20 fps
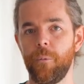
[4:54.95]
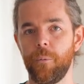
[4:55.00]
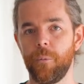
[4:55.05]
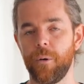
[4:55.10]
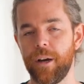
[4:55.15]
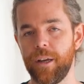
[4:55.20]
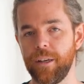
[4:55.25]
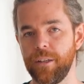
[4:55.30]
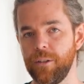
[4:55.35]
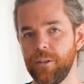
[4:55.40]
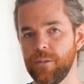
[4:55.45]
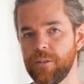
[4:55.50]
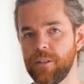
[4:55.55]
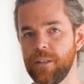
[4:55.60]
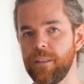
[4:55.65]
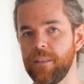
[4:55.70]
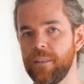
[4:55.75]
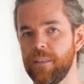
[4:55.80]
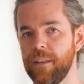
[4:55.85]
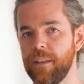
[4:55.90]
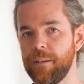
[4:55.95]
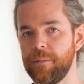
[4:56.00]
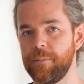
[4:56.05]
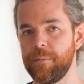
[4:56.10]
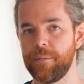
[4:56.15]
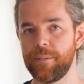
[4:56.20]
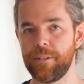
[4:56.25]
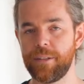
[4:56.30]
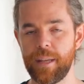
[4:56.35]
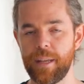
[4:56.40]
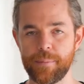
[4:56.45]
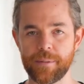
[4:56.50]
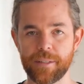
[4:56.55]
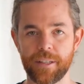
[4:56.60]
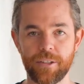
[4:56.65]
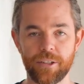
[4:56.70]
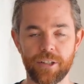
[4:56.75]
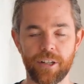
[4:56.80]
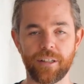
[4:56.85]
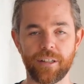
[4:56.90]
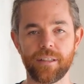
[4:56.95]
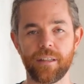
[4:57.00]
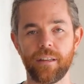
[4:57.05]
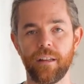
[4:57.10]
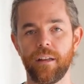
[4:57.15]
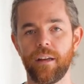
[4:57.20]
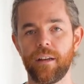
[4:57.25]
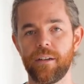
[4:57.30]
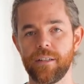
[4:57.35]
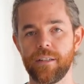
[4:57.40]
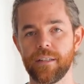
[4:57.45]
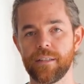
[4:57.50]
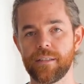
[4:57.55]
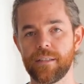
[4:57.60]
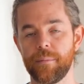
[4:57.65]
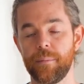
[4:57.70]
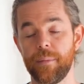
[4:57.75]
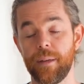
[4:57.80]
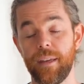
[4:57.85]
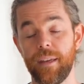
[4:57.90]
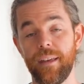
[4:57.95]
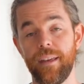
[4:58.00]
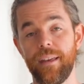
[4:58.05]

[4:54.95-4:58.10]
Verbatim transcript: want using the tips and tricks of the lottery system.